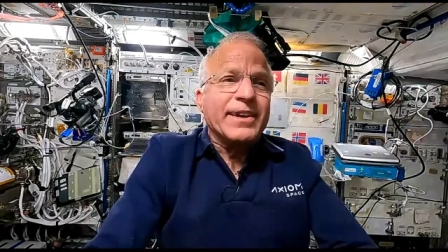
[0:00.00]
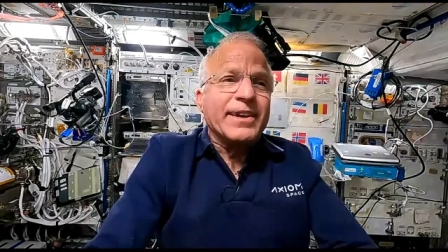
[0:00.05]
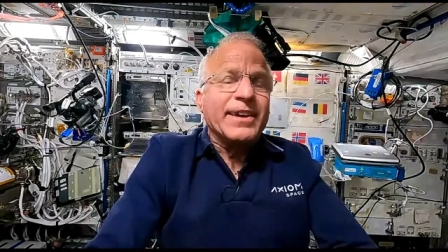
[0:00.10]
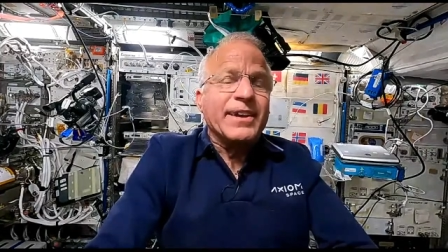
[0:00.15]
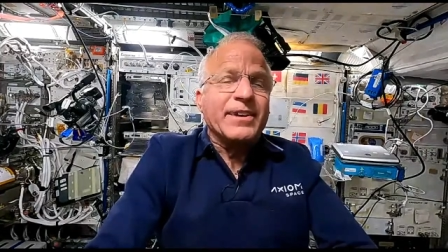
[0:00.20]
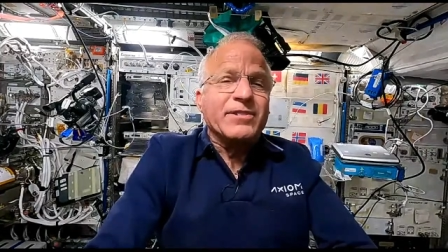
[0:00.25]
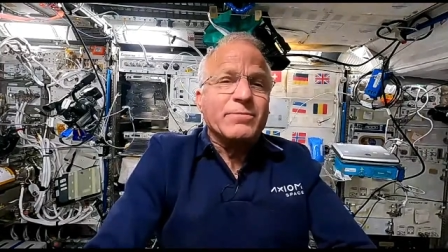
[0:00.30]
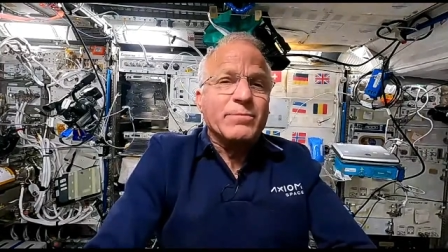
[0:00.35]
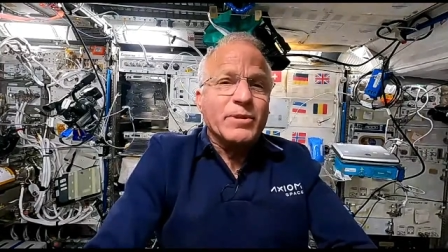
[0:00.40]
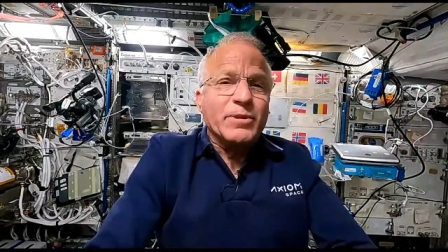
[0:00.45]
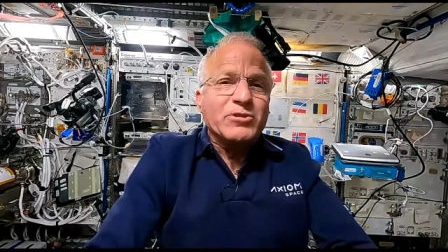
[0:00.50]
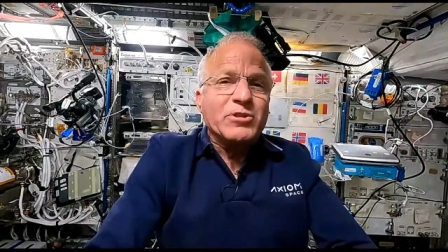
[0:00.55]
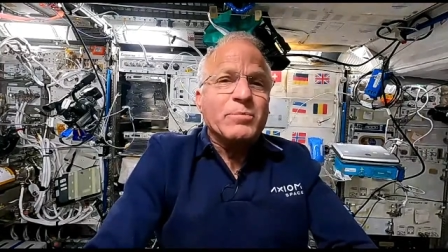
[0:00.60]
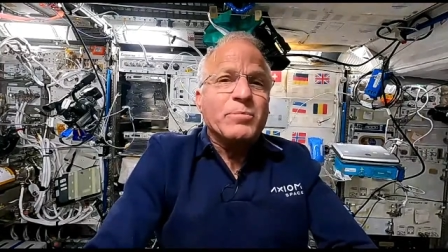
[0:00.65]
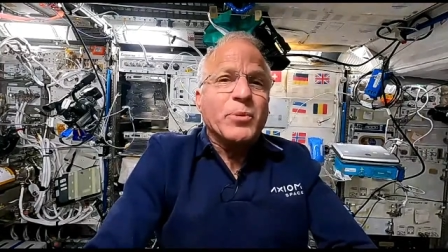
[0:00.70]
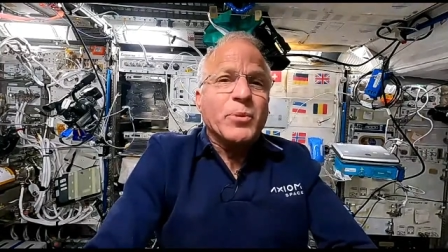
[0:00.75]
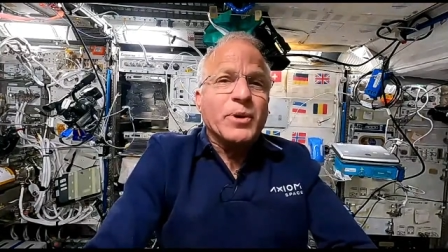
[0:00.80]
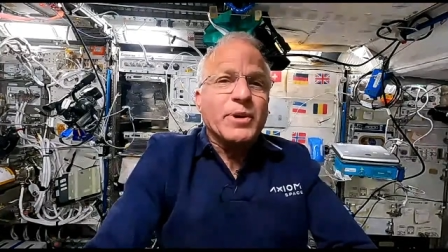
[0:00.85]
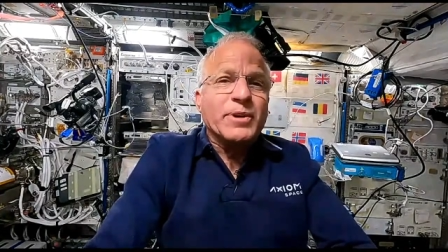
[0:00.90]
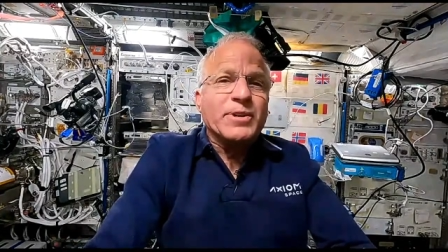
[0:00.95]
is most
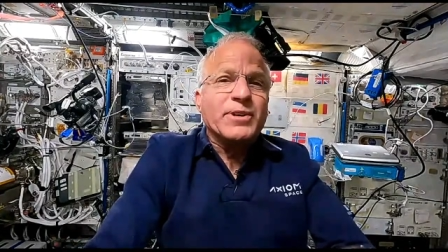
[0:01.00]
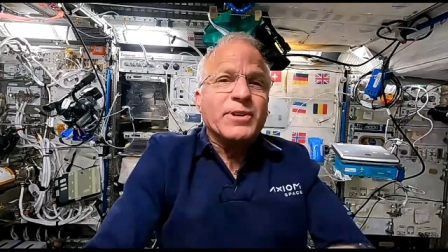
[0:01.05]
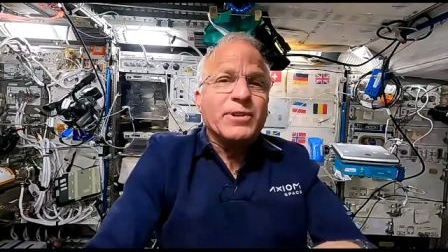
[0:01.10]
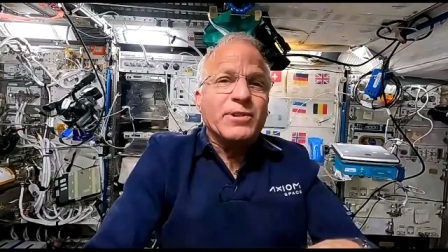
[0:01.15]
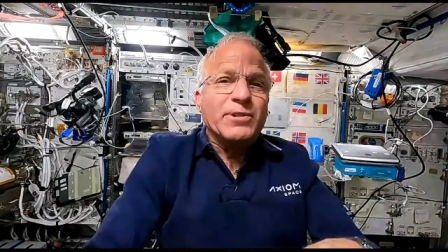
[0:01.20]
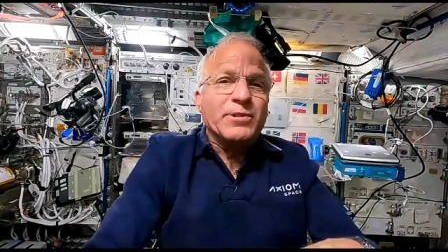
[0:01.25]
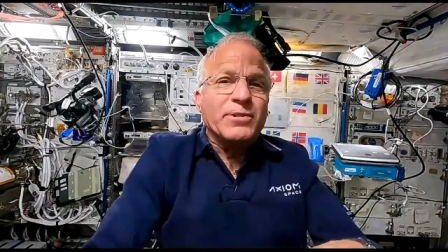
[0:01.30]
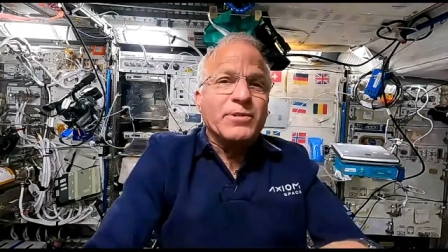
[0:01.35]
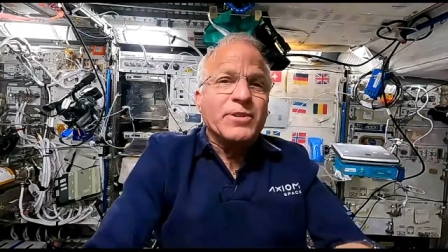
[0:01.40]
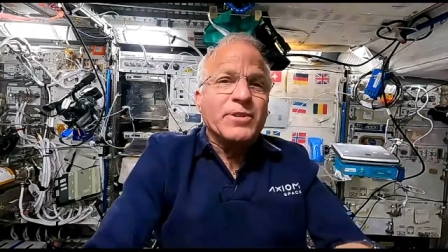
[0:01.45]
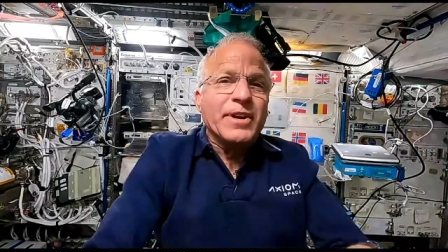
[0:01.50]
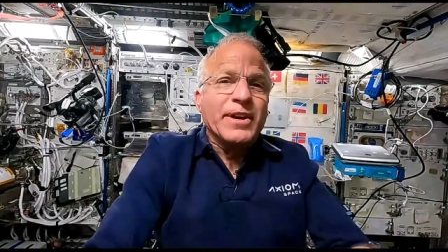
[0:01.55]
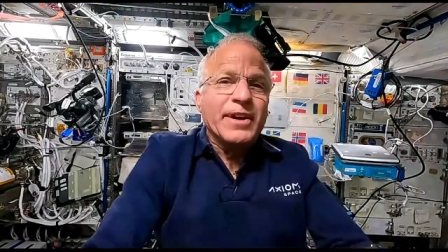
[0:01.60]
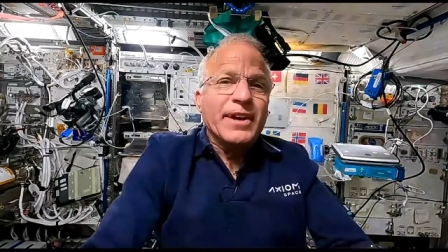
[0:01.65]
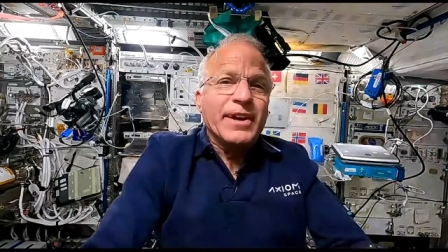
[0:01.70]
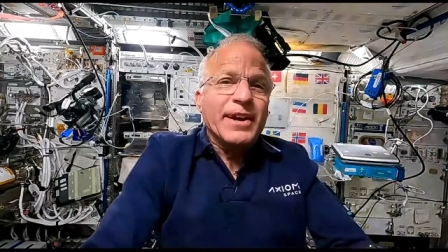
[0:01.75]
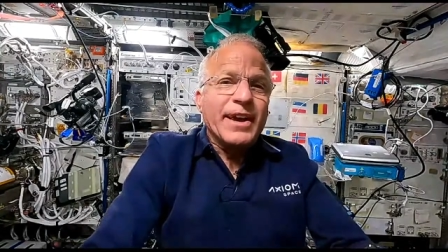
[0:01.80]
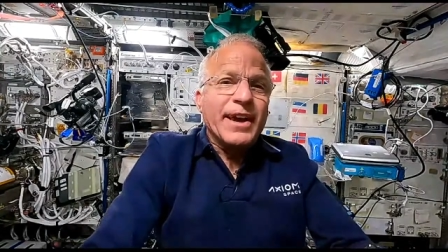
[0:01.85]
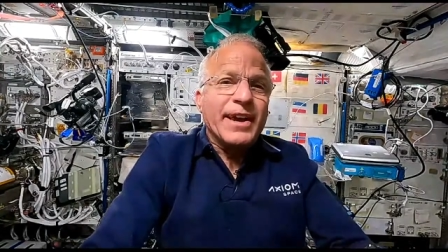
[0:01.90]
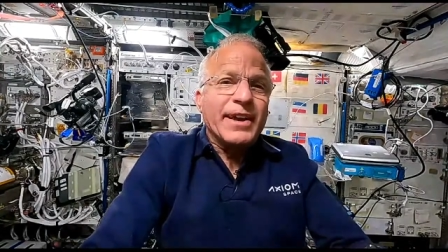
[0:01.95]
important to you
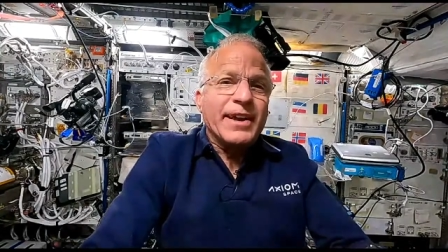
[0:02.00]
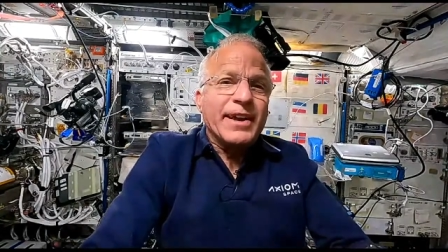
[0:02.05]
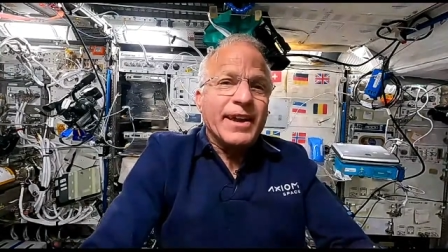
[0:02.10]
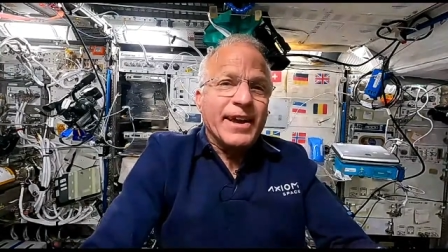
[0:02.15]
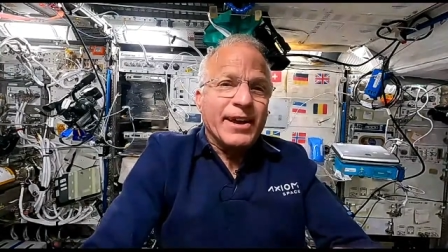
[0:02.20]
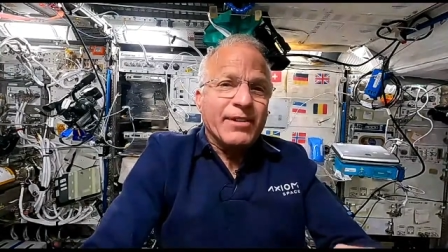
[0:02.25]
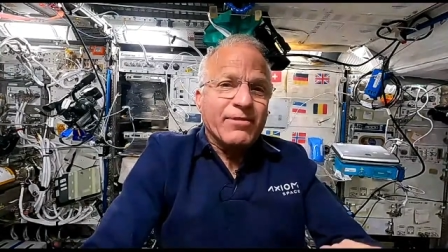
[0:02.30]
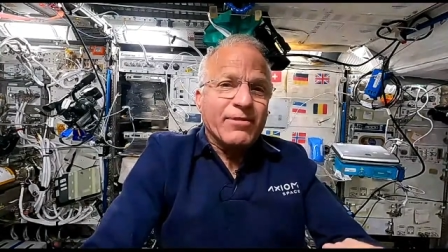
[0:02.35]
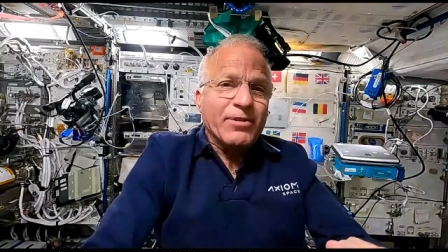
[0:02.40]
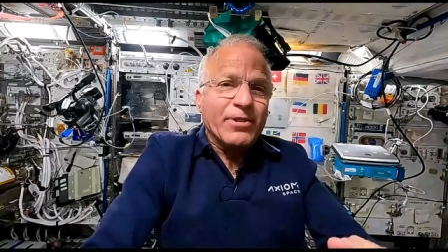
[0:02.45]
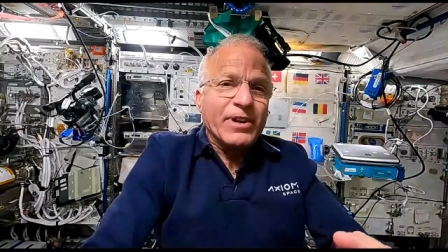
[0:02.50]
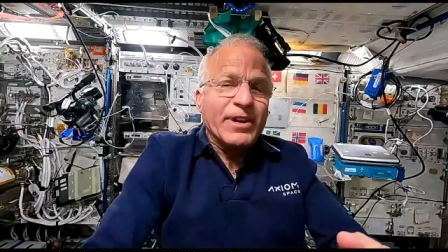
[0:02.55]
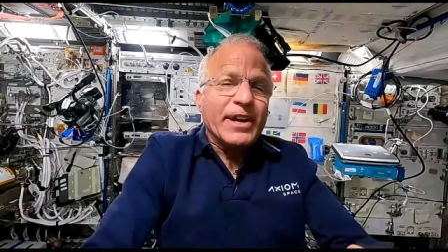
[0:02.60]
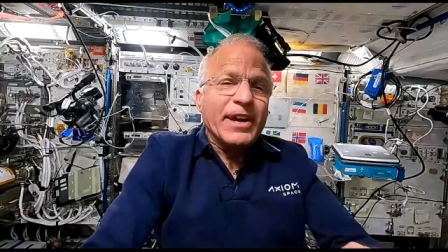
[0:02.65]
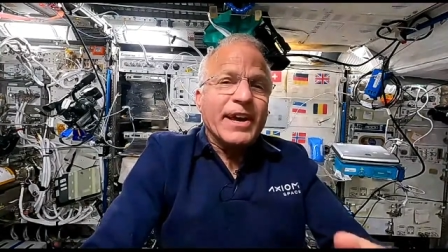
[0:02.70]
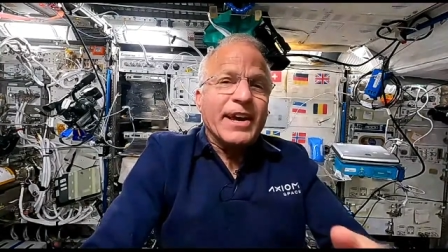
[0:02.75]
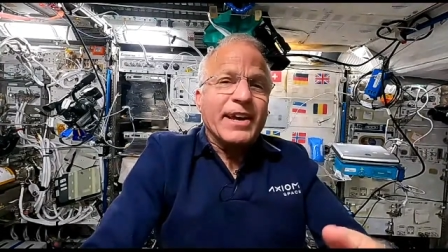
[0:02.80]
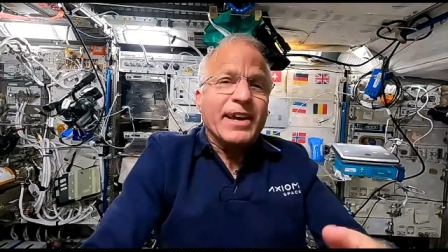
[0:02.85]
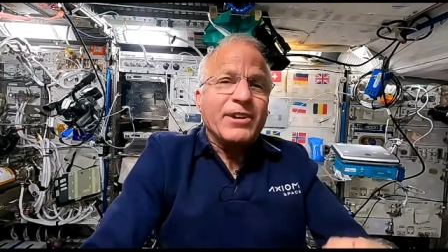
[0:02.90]
and every day